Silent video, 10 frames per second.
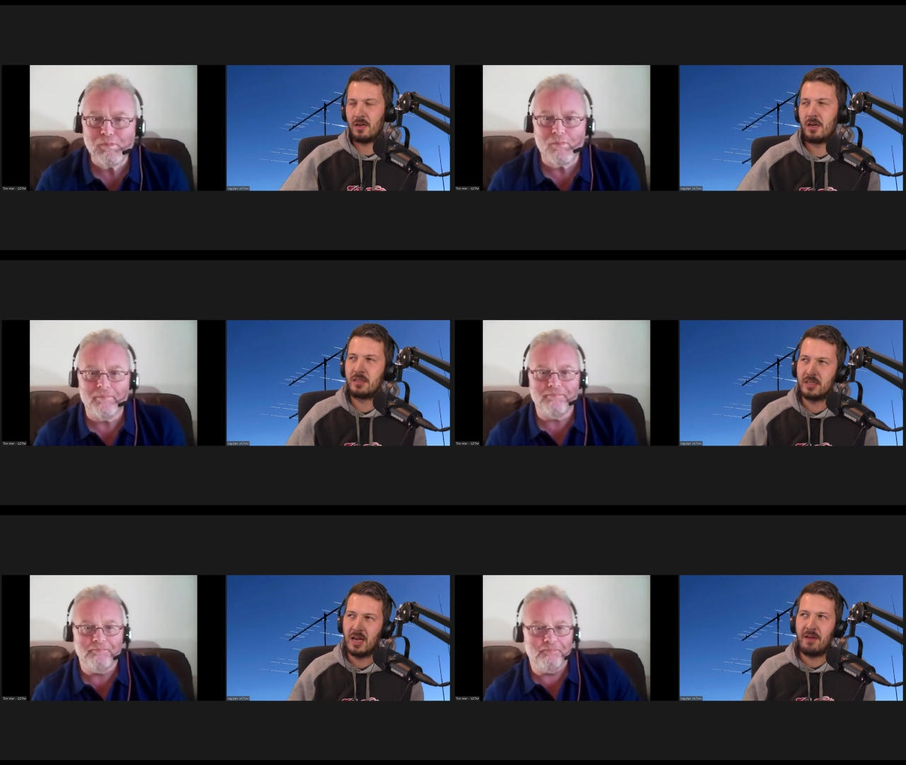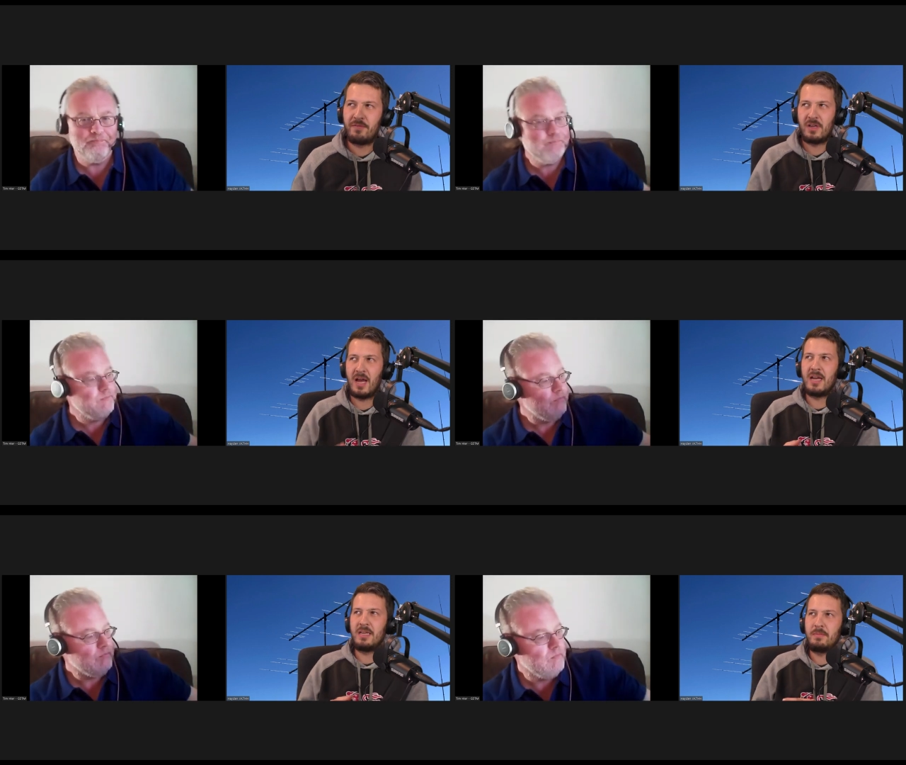Speaker 1: I did have
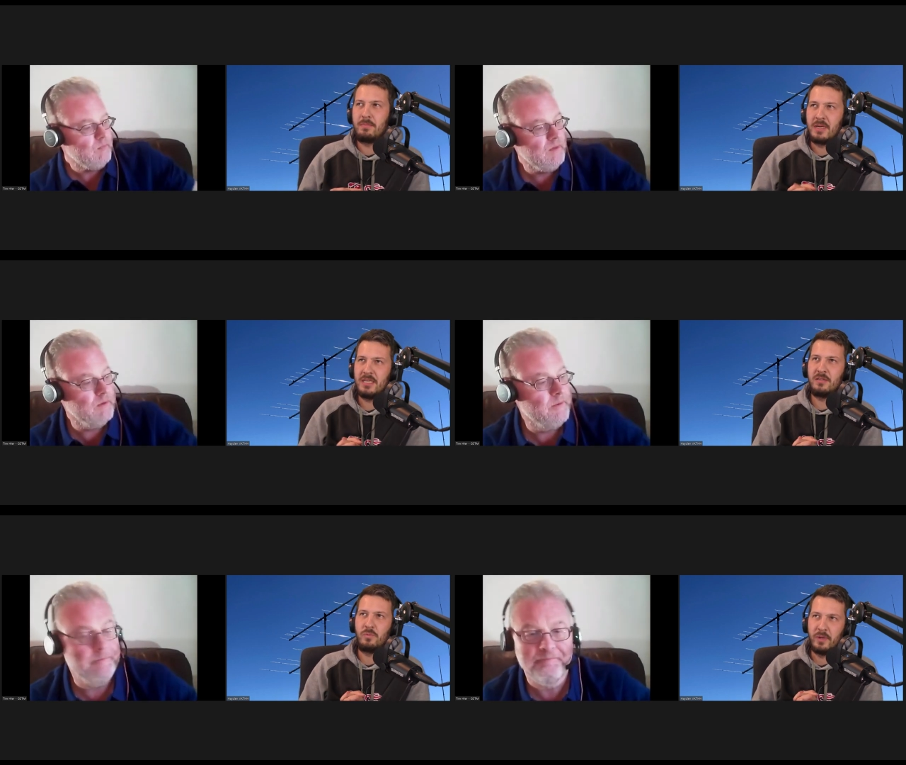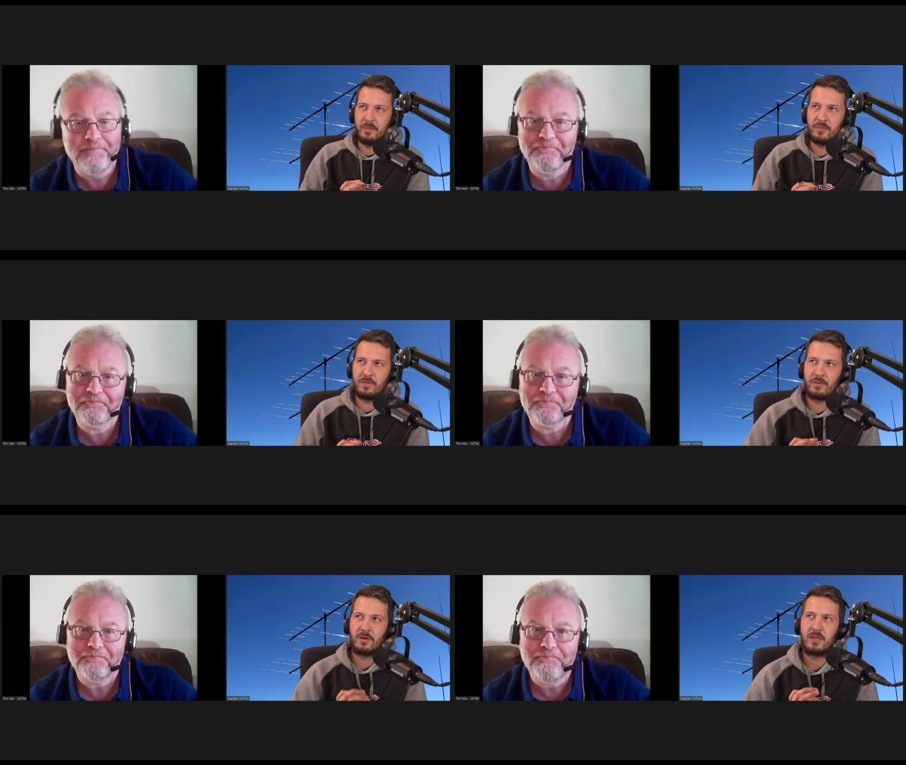an eighty meter whip
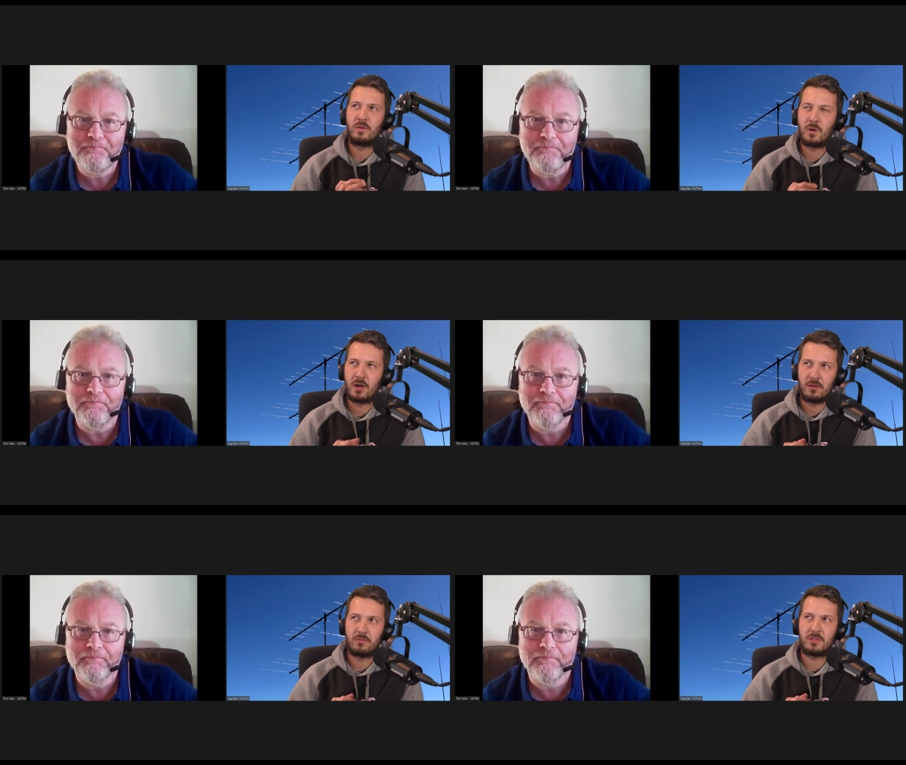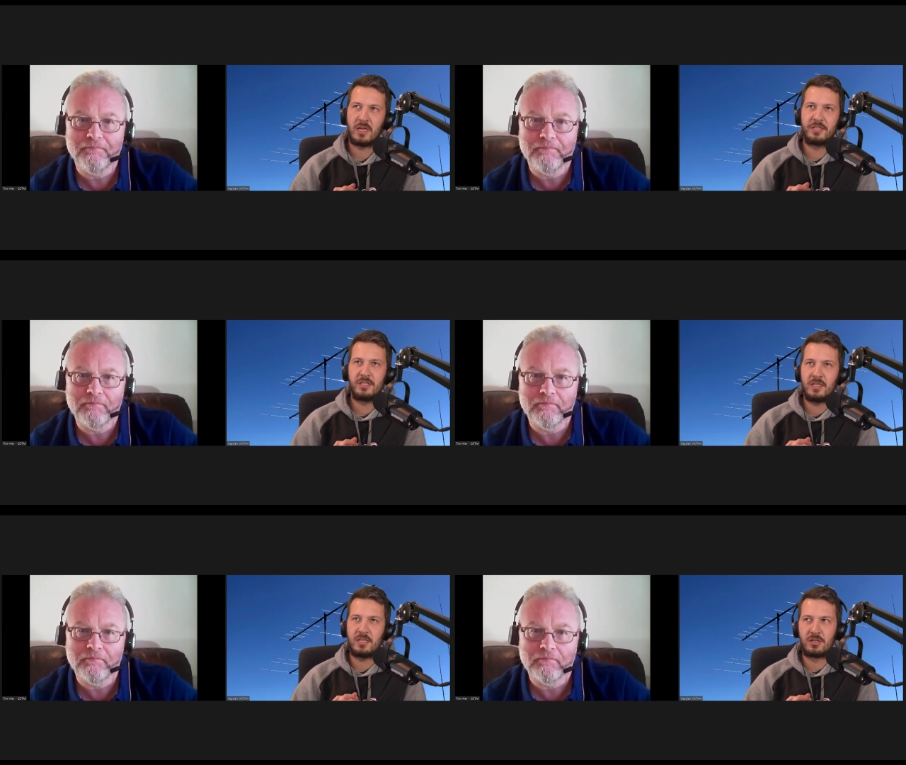for a little while. It was
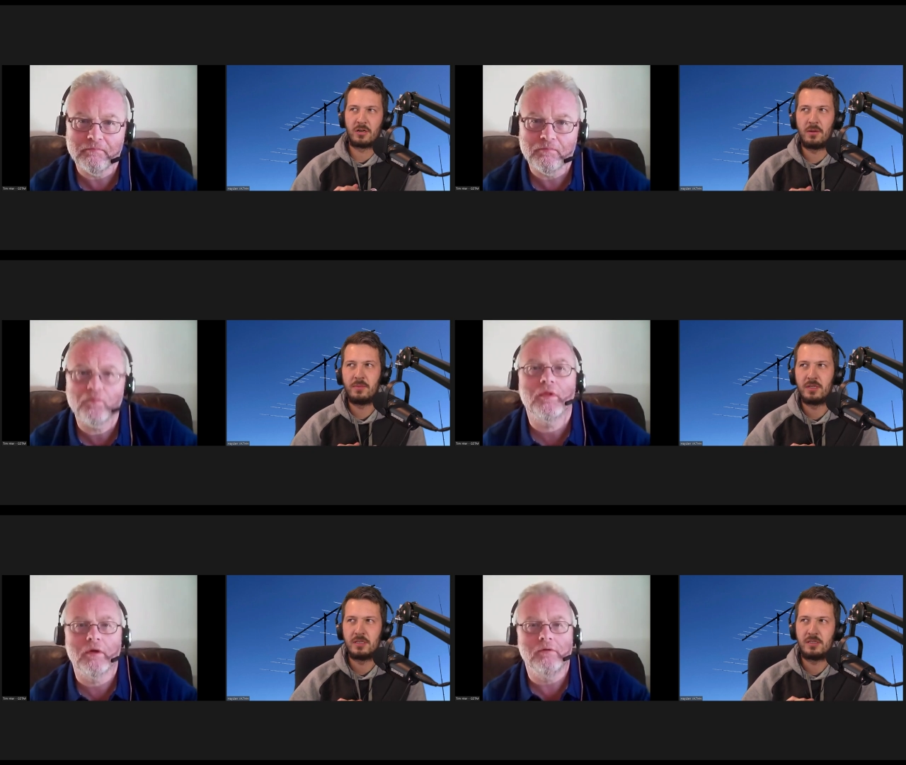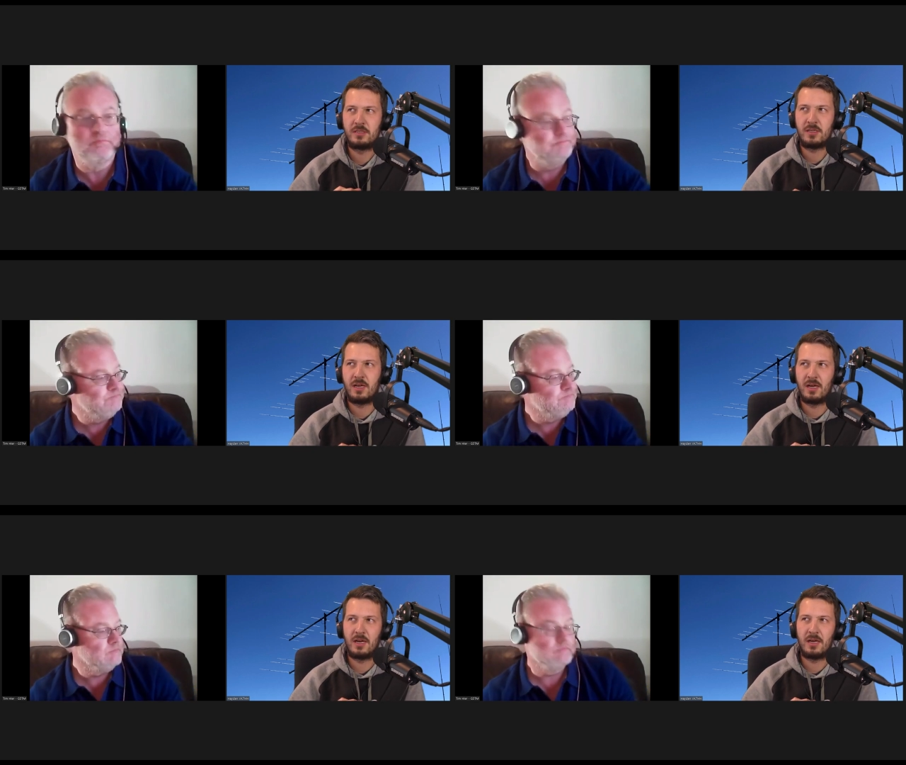actually a diamond
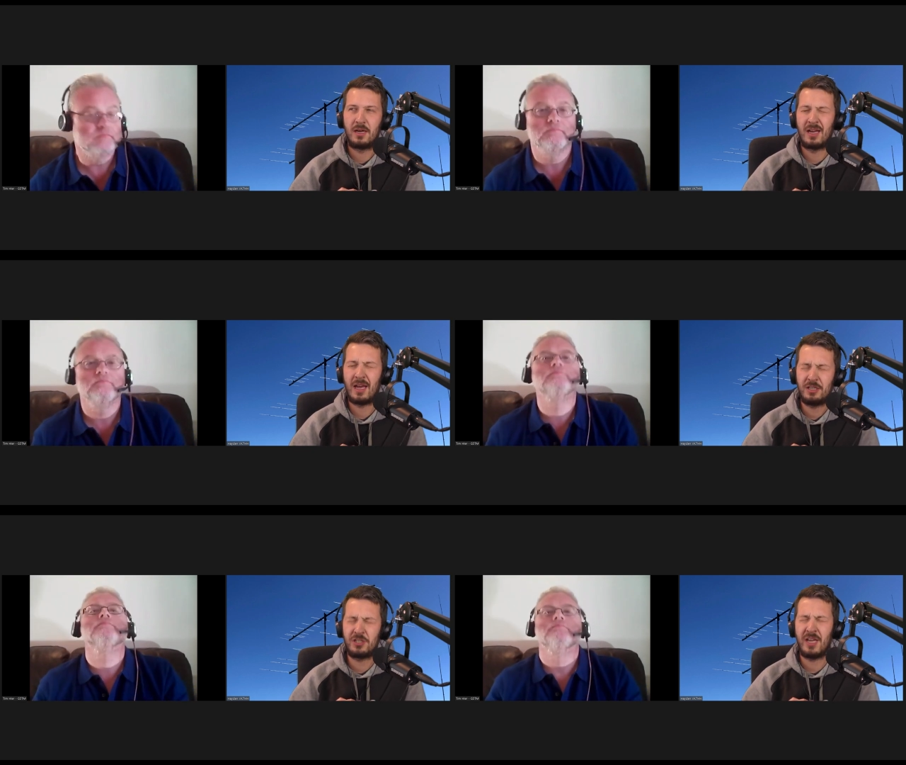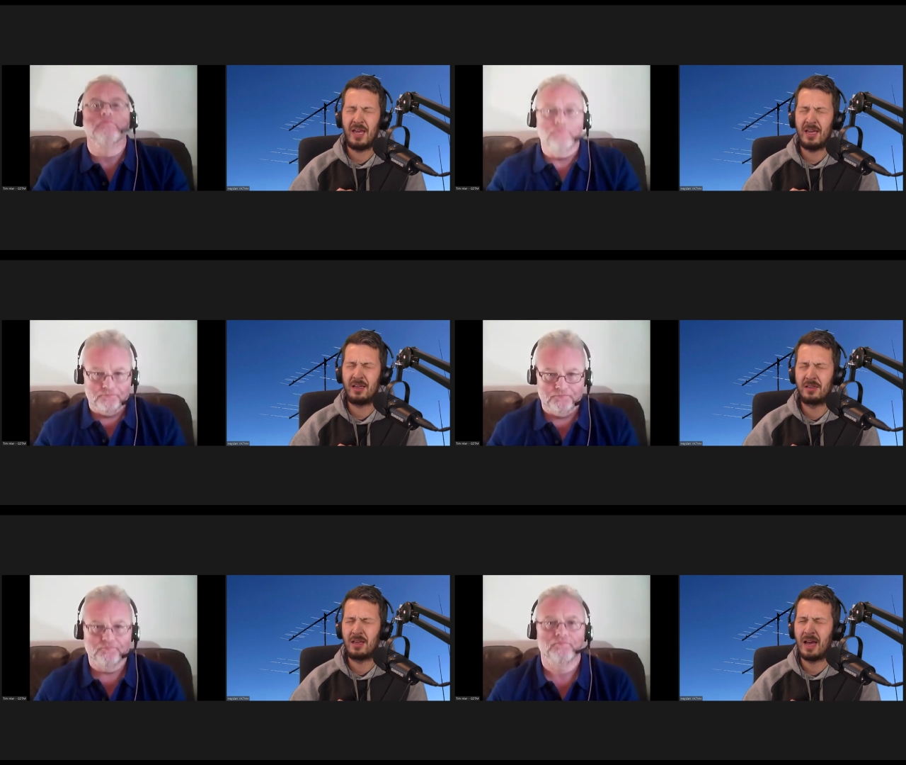uh, H
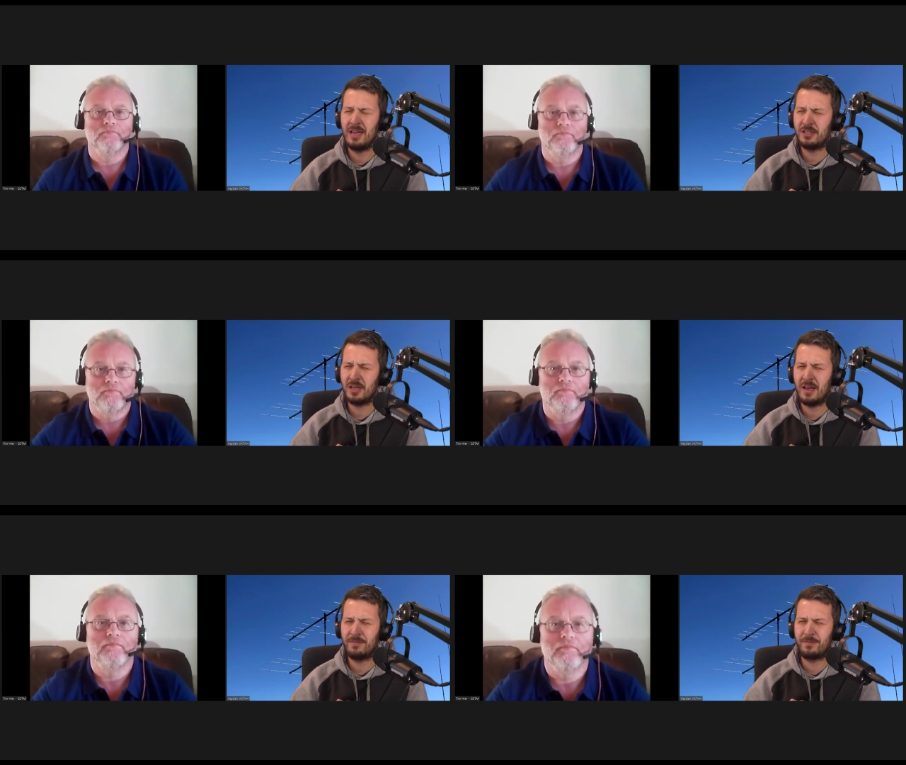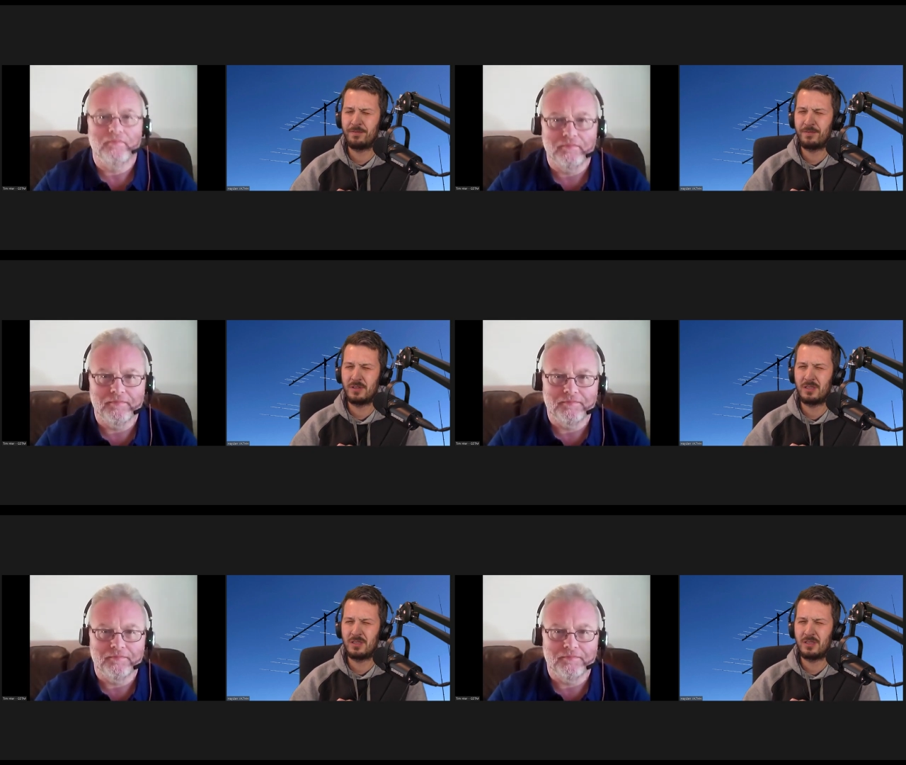F